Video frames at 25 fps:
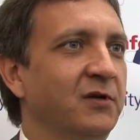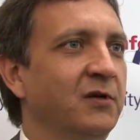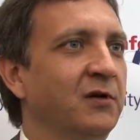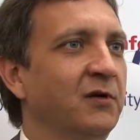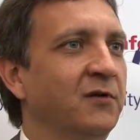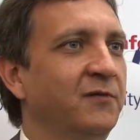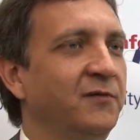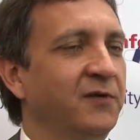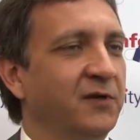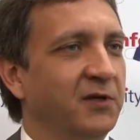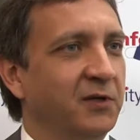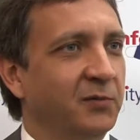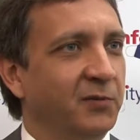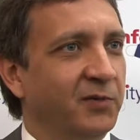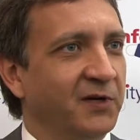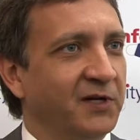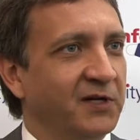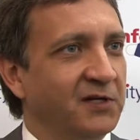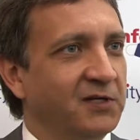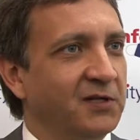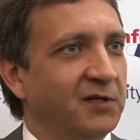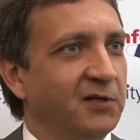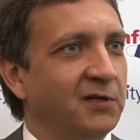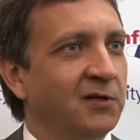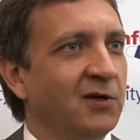
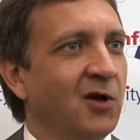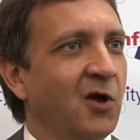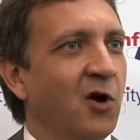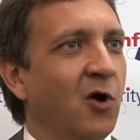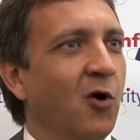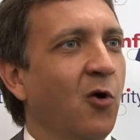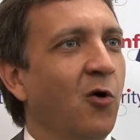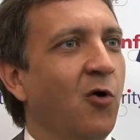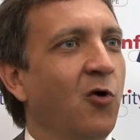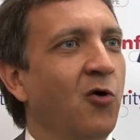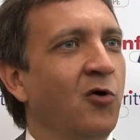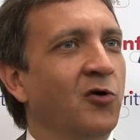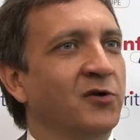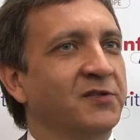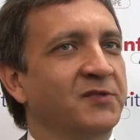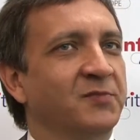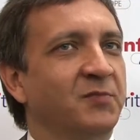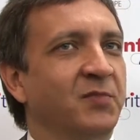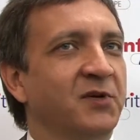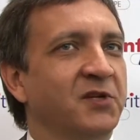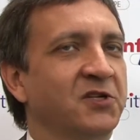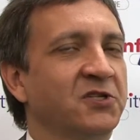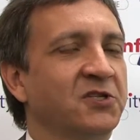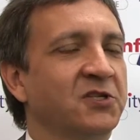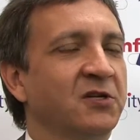fingerprinting or
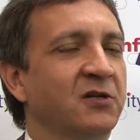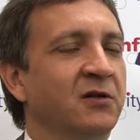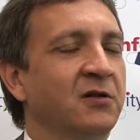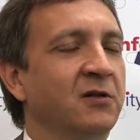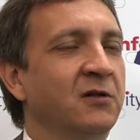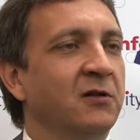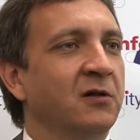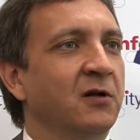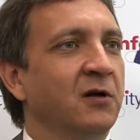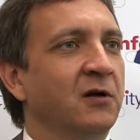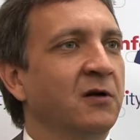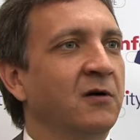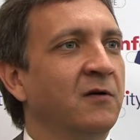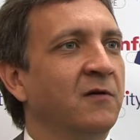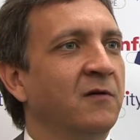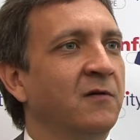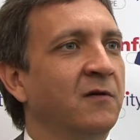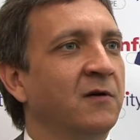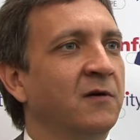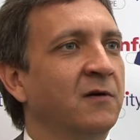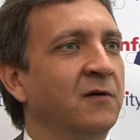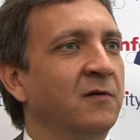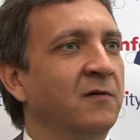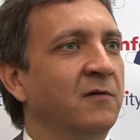special